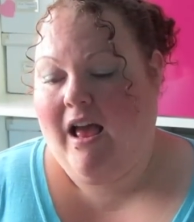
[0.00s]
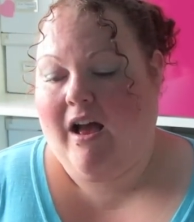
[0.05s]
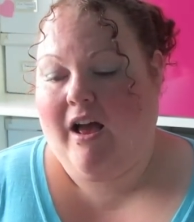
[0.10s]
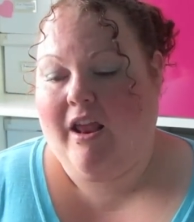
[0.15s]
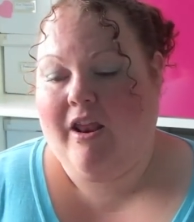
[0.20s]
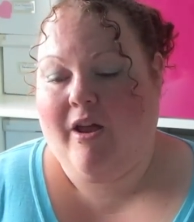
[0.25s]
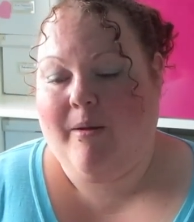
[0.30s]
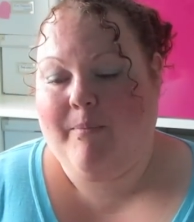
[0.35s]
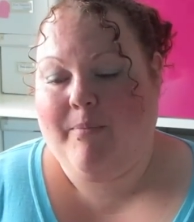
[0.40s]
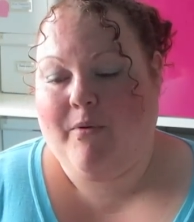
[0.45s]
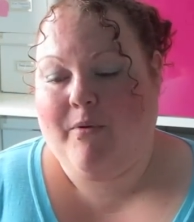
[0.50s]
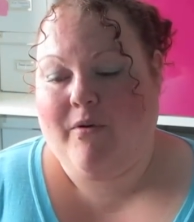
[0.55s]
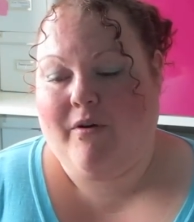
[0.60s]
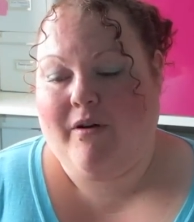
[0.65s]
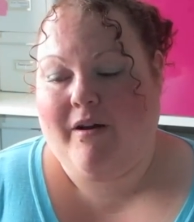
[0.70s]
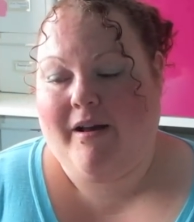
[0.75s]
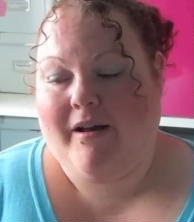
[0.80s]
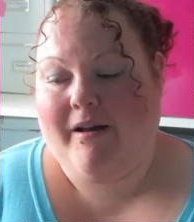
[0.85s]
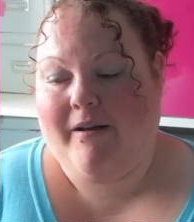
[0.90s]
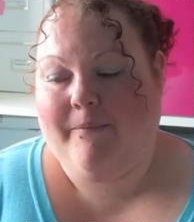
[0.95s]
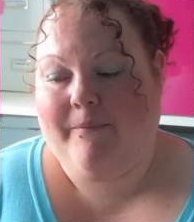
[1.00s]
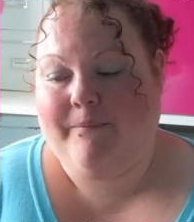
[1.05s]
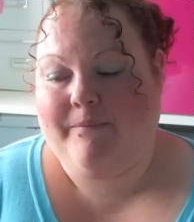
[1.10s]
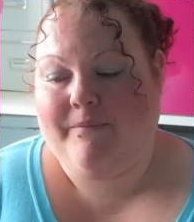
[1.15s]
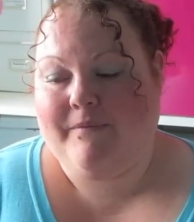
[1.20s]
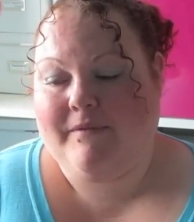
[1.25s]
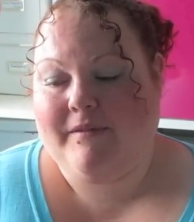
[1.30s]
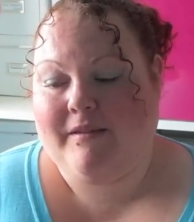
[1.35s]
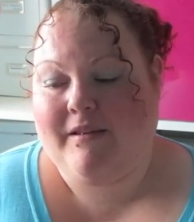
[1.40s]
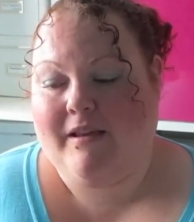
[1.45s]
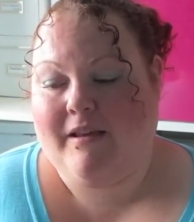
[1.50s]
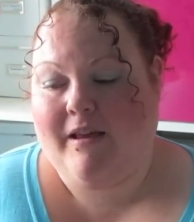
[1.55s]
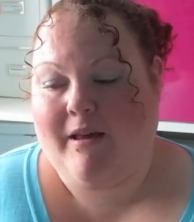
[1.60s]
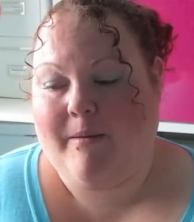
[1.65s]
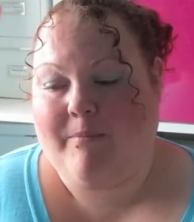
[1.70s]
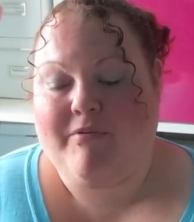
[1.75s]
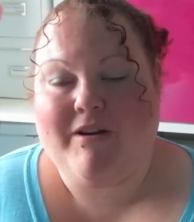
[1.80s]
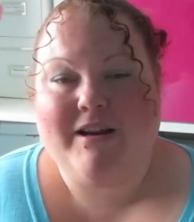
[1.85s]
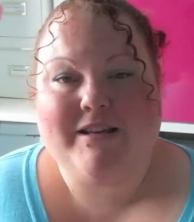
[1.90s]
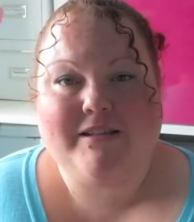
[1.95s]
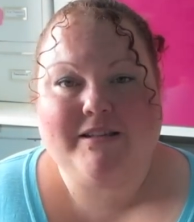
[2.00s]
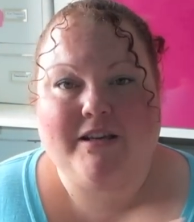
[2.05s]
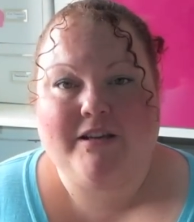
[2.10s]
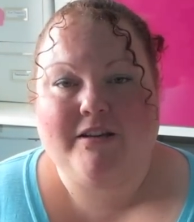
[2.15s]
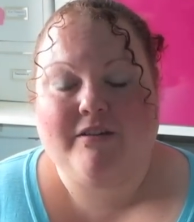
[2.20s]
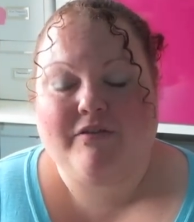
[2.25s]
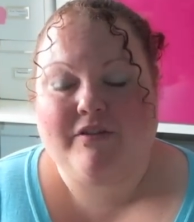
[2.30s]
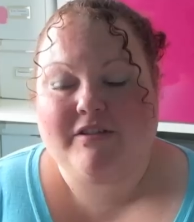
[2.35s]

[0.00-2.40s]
And I bought um, a present